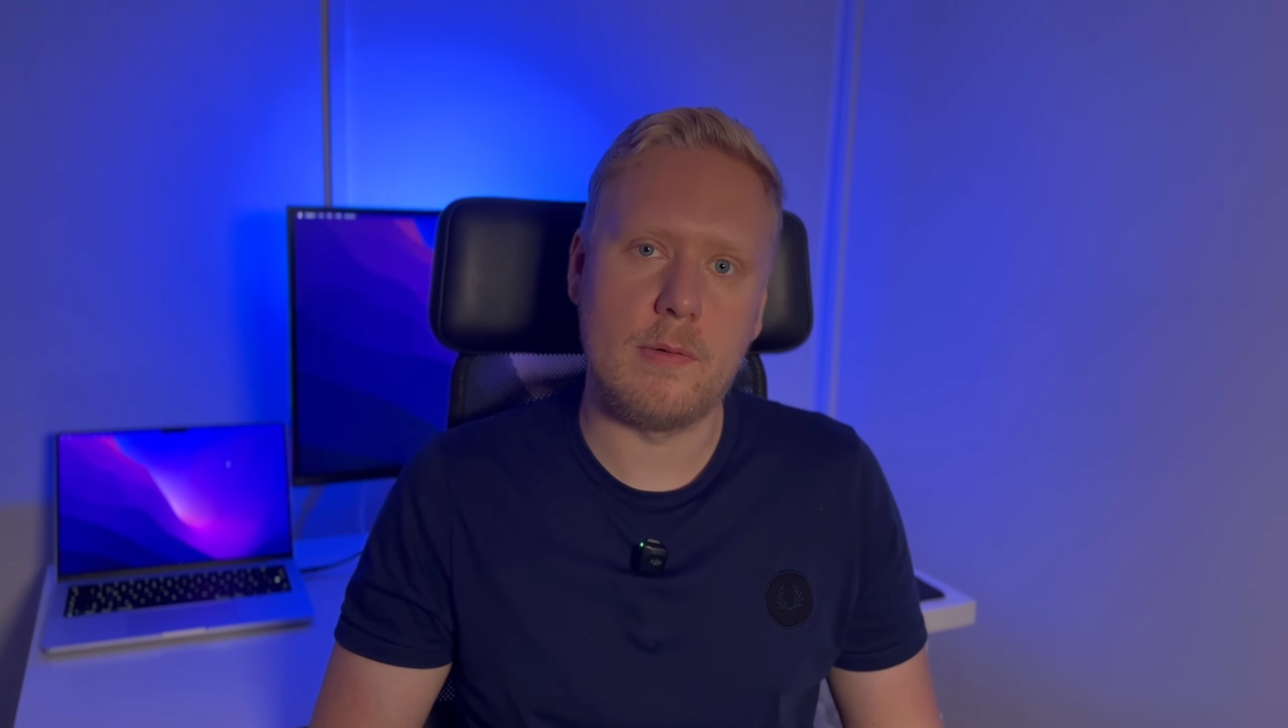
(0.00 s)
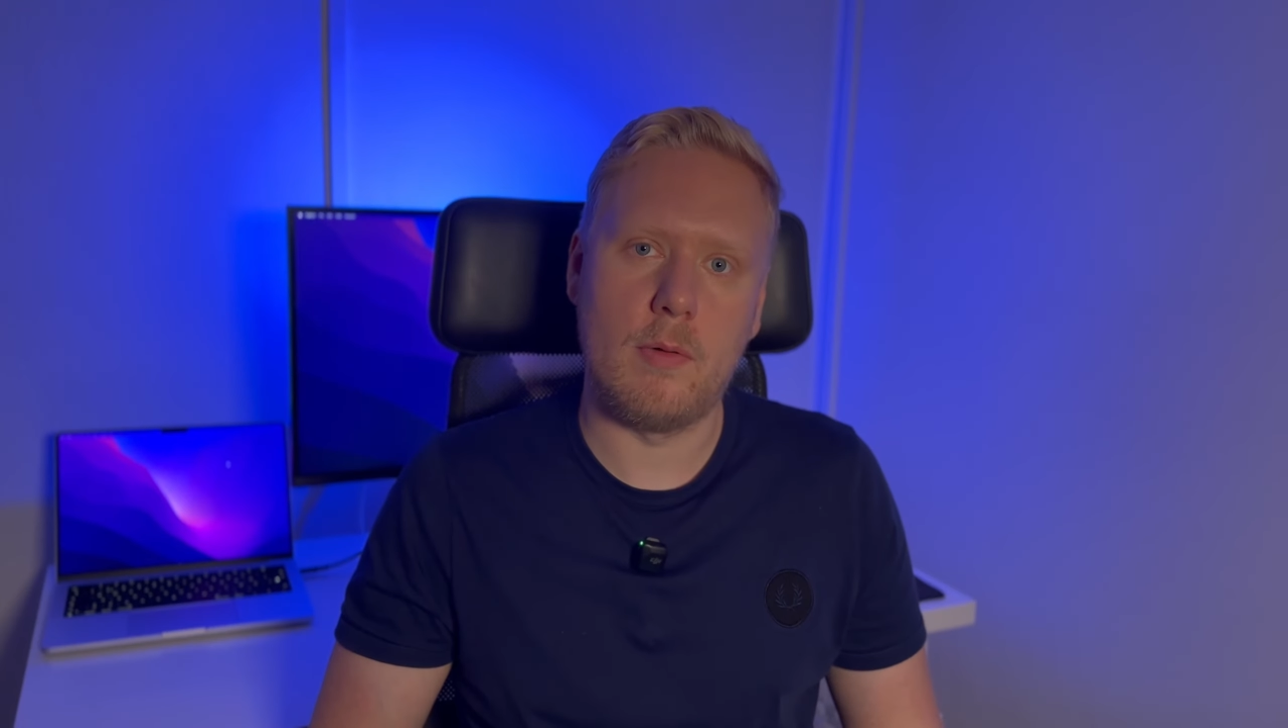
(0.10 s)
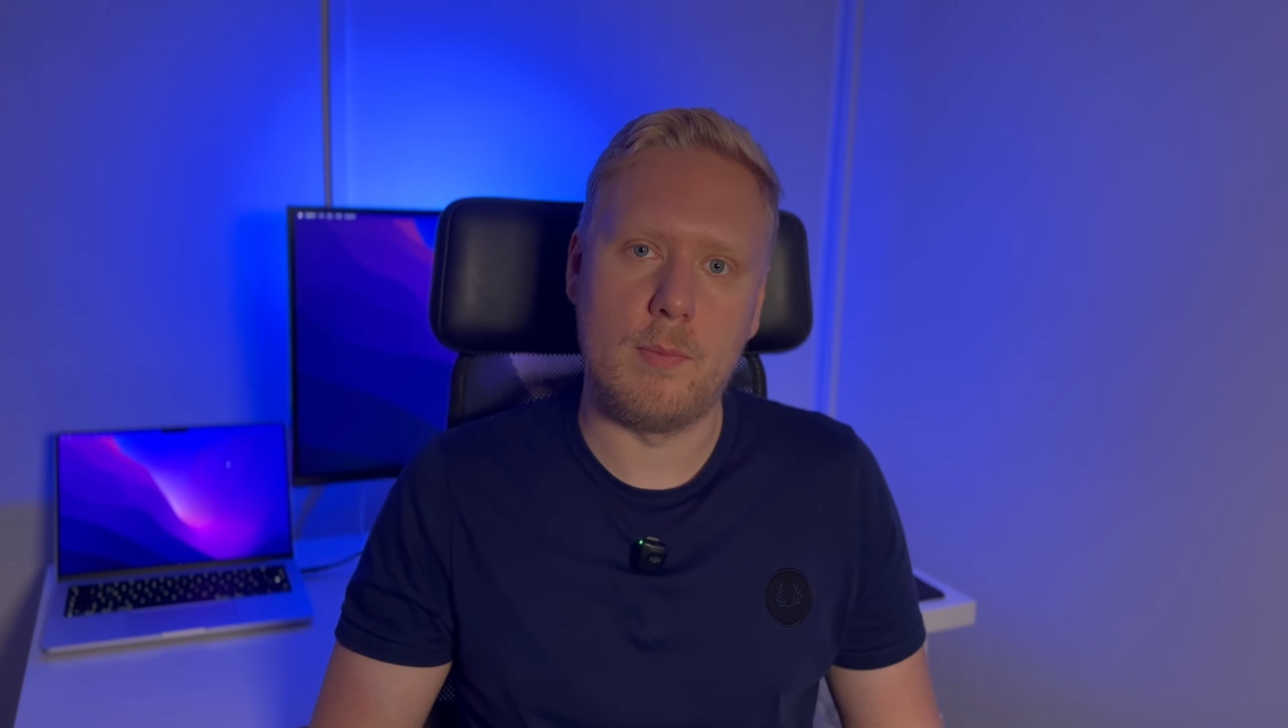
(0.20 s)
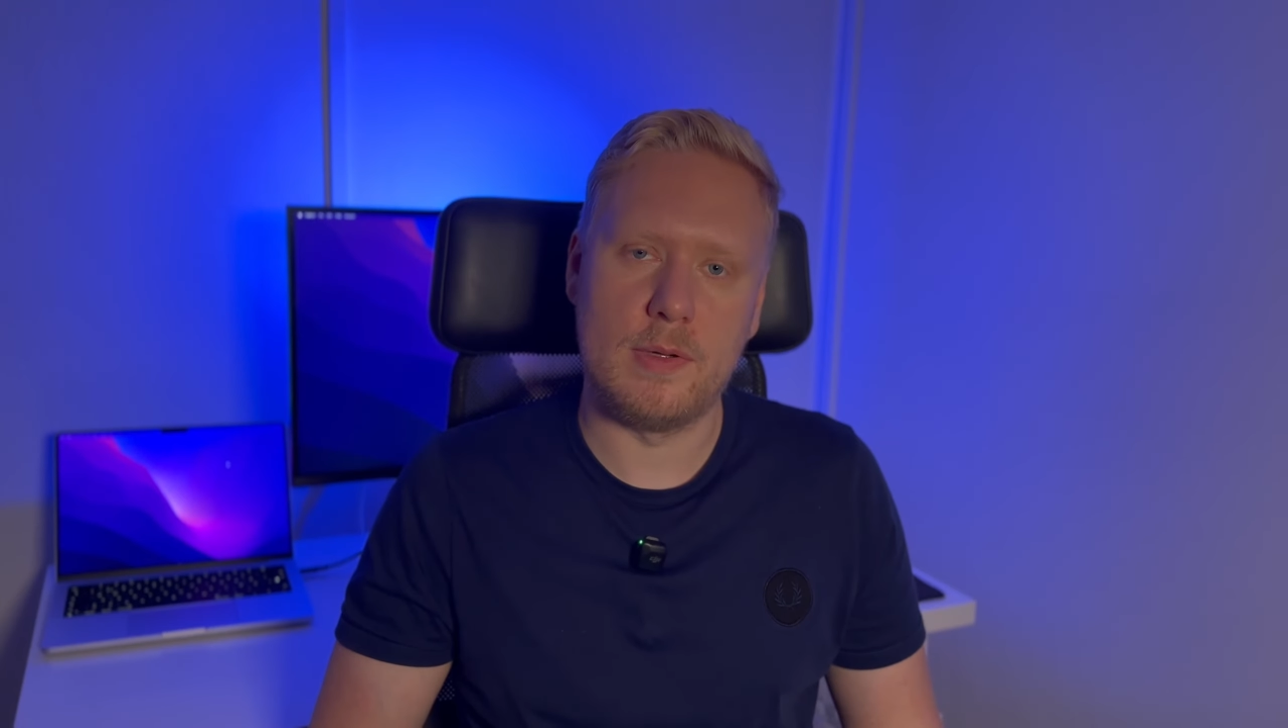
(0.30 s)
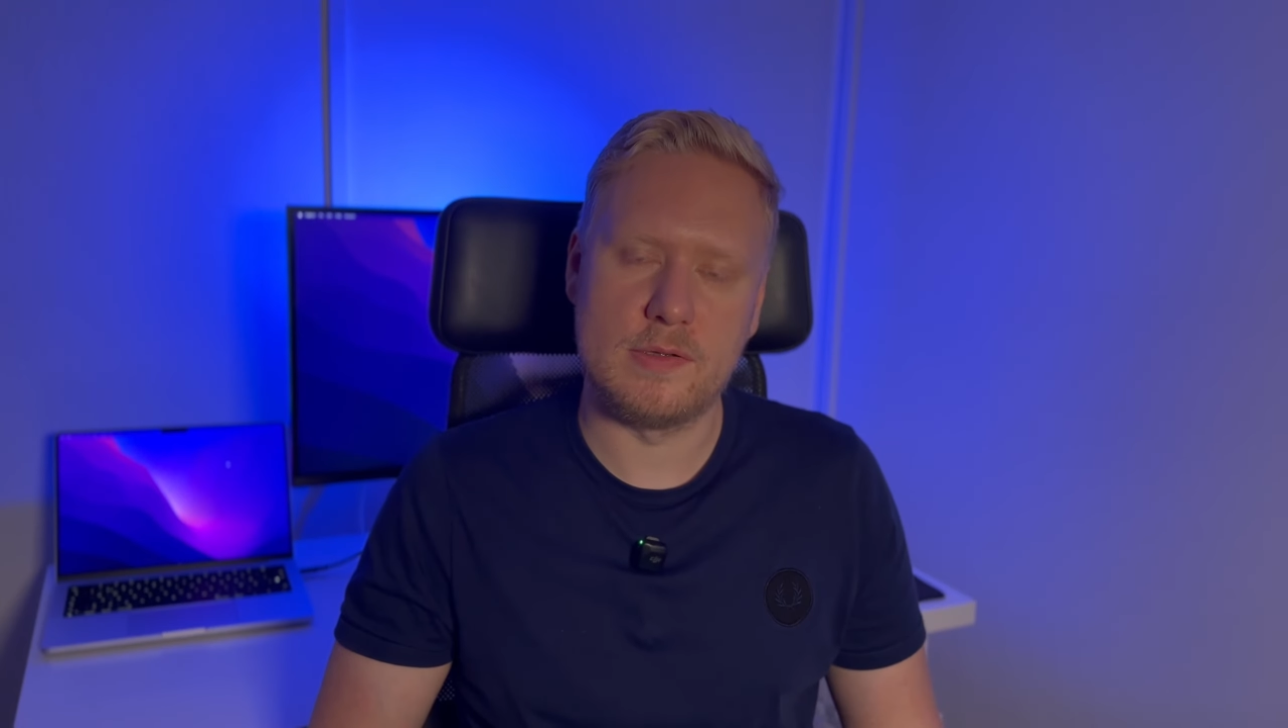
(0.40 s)
to
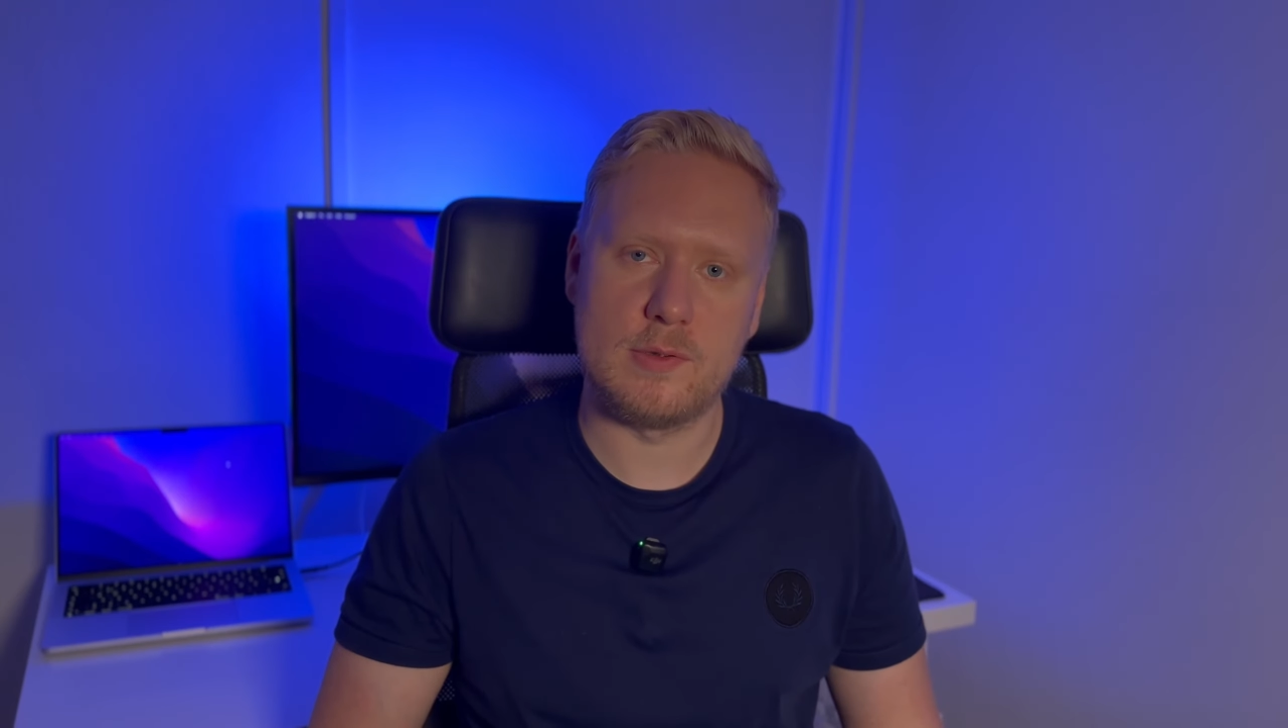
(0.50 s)
open